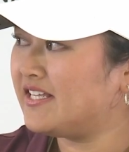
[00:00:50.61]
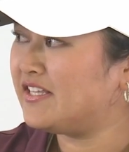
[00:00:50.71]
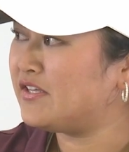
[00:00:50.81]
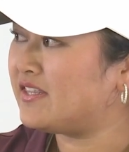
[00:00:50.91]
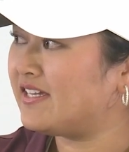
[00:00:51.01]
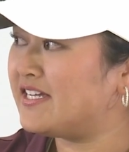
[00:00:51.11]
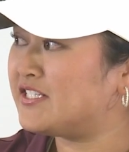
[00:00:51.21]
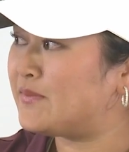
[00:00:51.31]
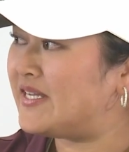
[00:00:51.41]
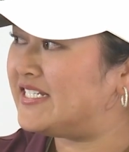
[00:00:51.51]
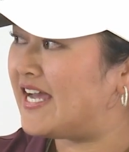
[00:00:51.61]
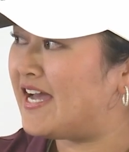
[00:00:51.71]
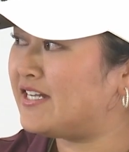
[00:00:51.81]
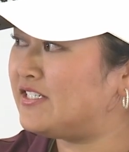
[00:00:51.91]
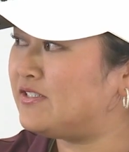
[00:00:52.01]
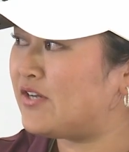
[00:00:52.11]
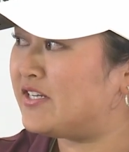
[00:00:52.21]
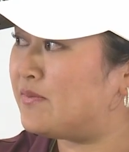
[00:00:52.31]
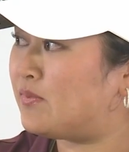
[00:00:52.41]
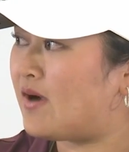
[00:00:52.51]
The only thing is my dad tried
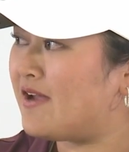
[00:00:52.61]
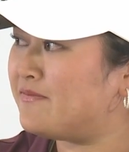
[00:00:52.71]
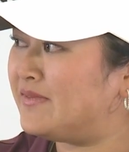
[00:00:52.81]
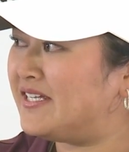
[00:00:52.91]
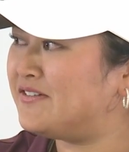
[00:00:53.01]
to bribe me.